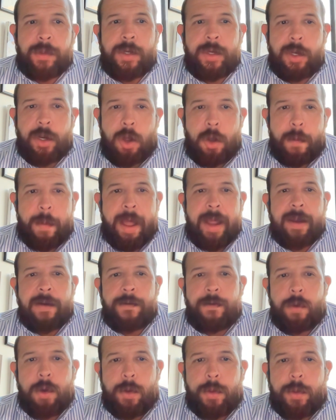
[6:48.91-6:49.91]
You go back
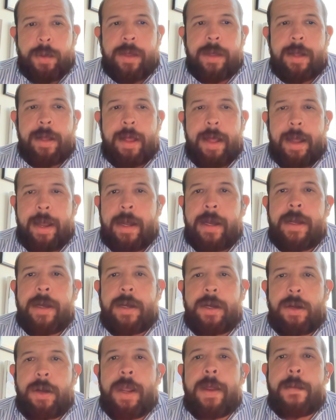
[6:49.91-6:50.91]
and forth with the client
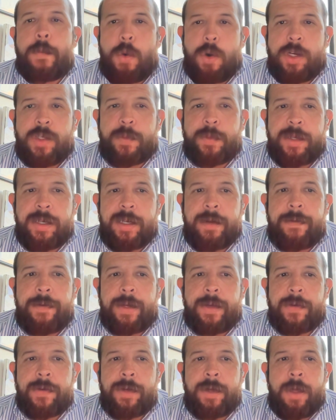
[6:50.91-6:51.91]
and you get more
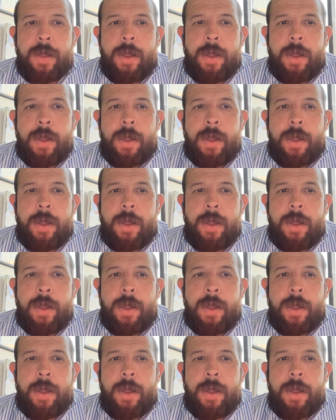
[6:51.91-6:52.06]
specifics.